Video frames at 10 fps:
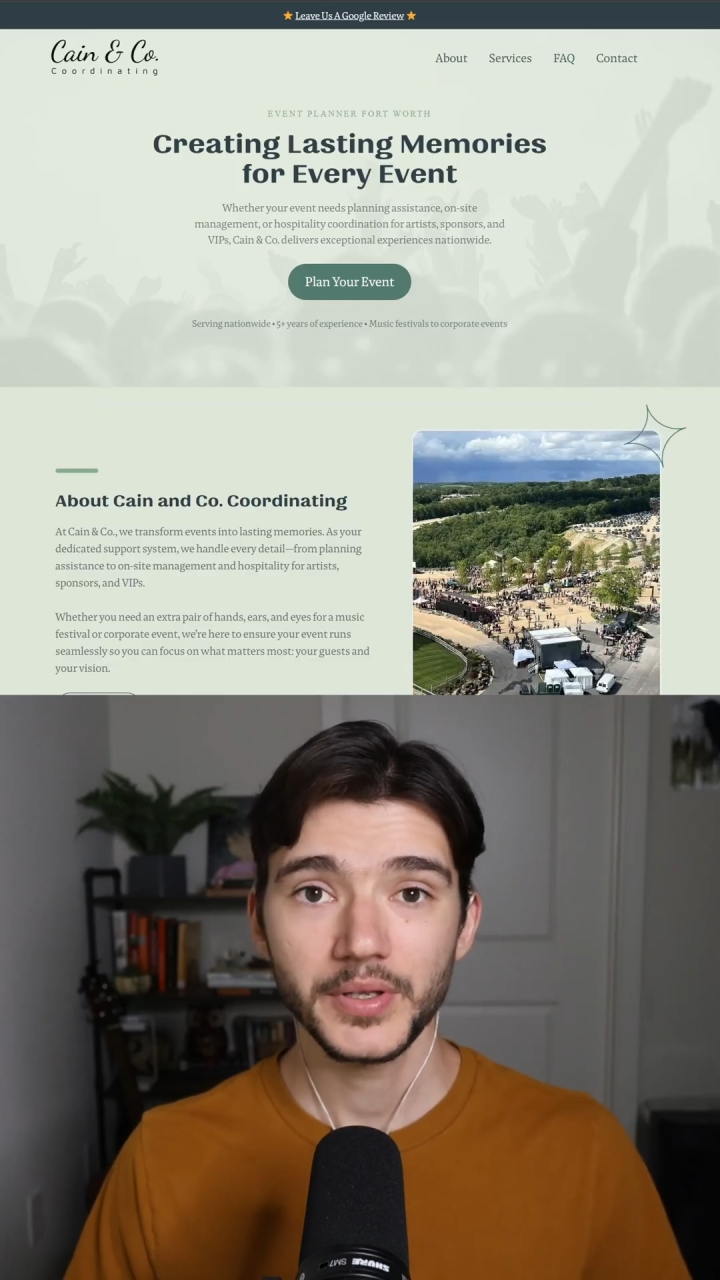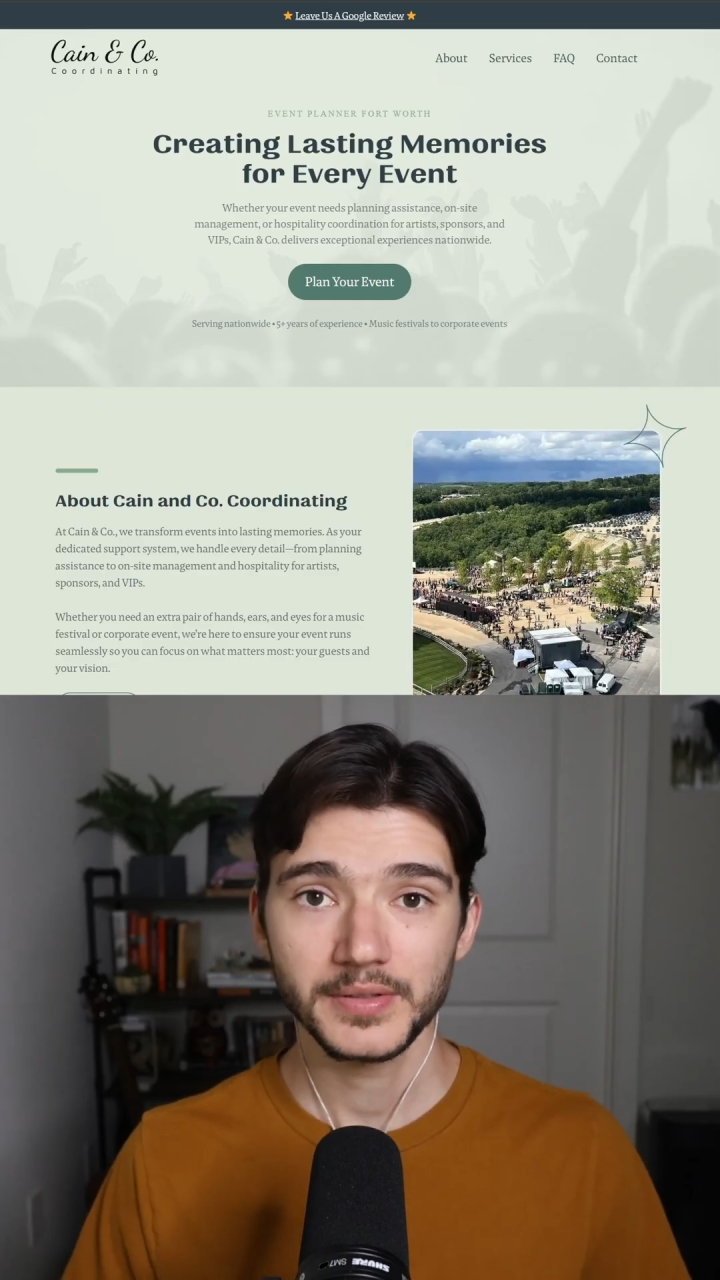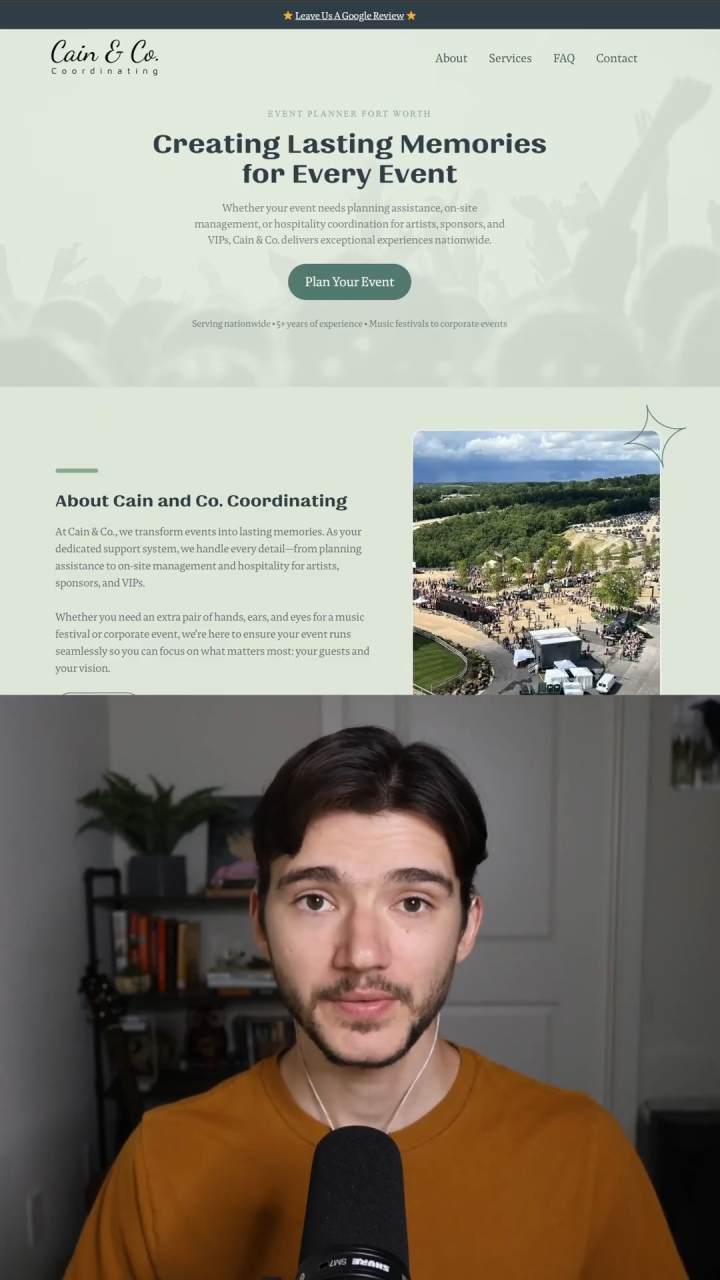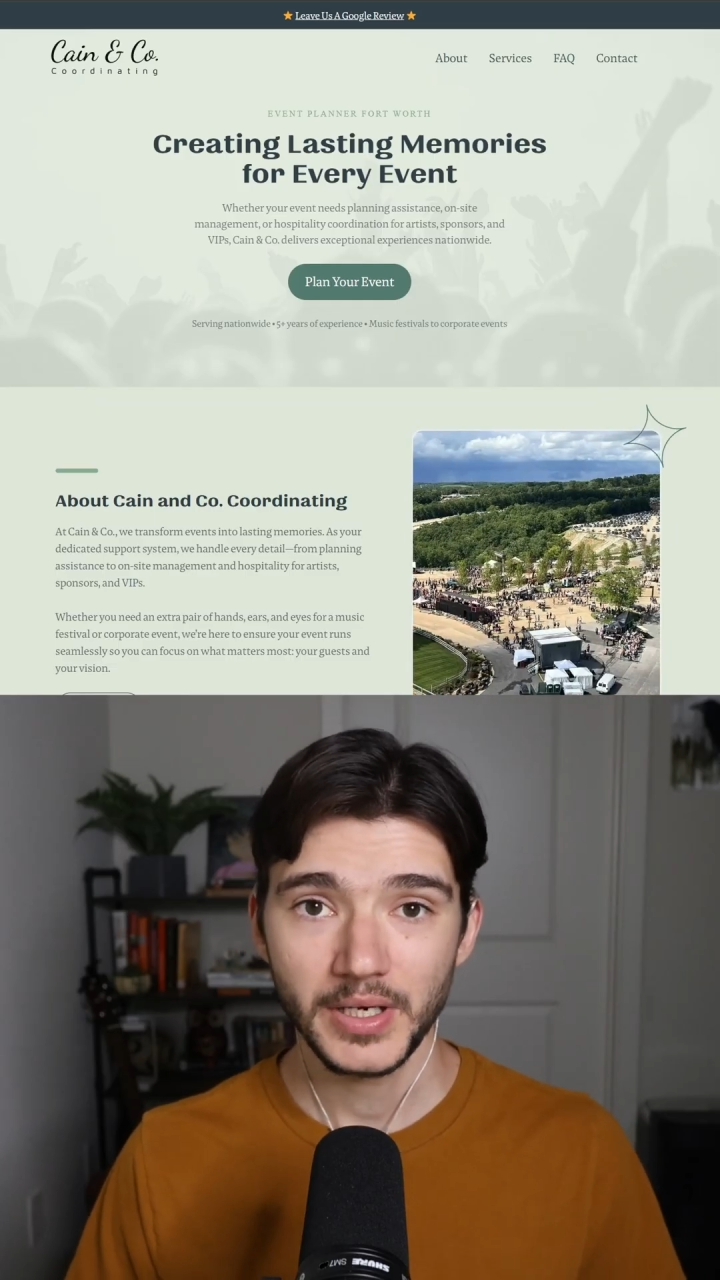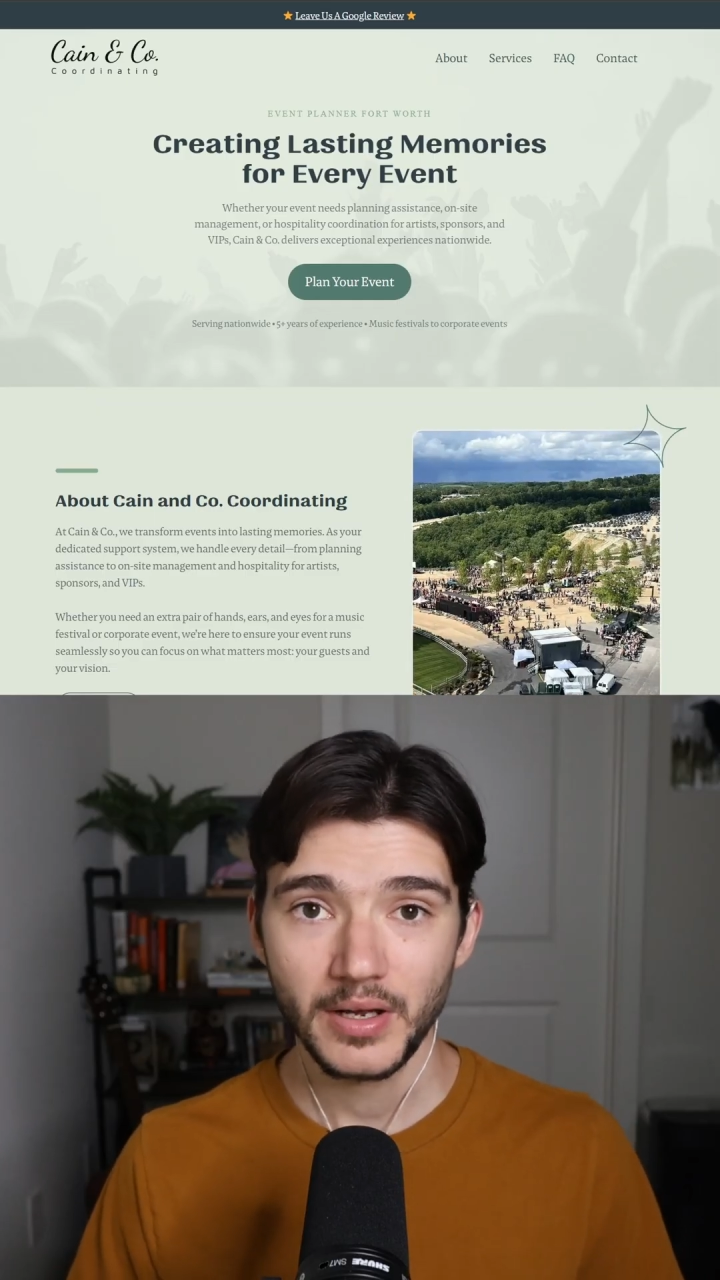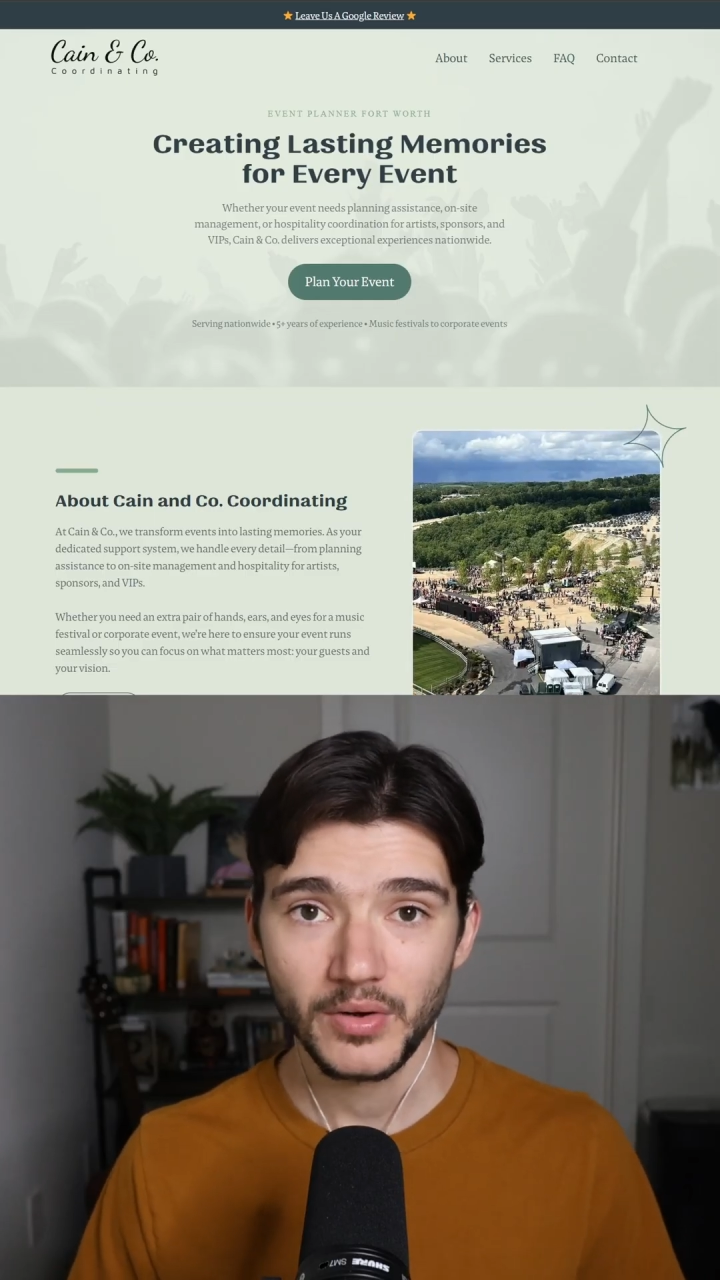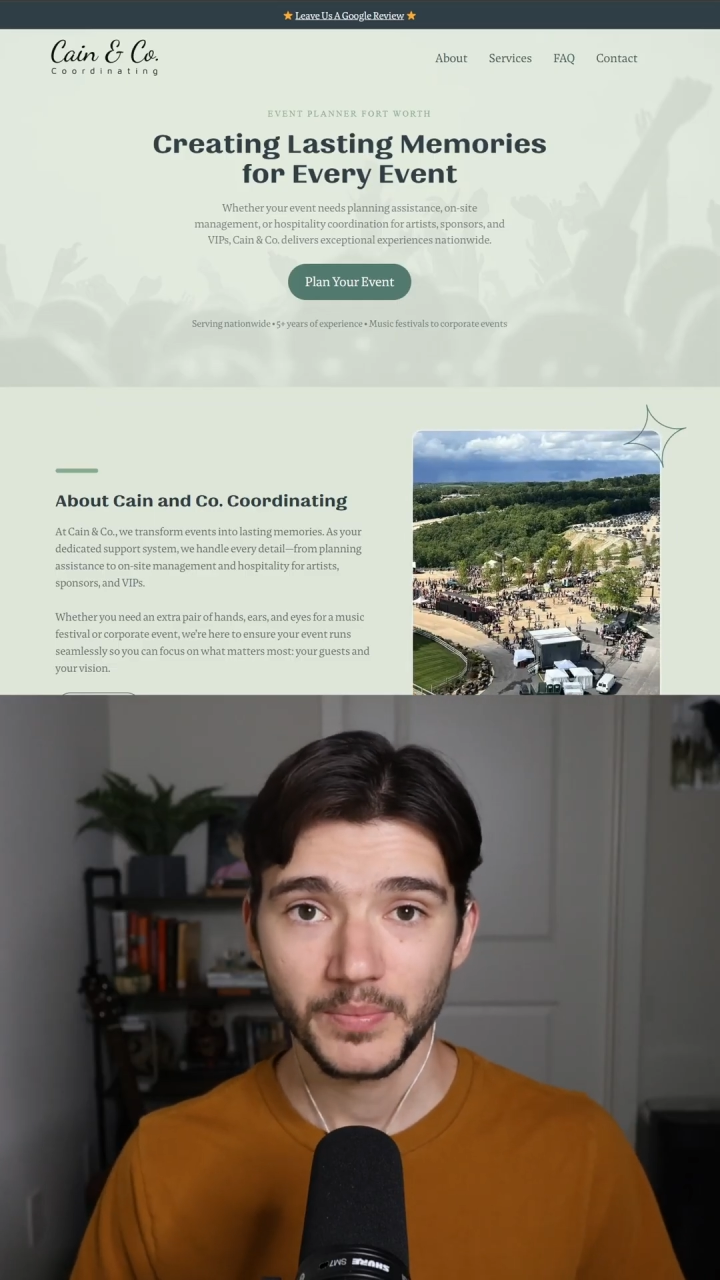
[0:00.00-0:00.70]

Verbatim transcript: this video,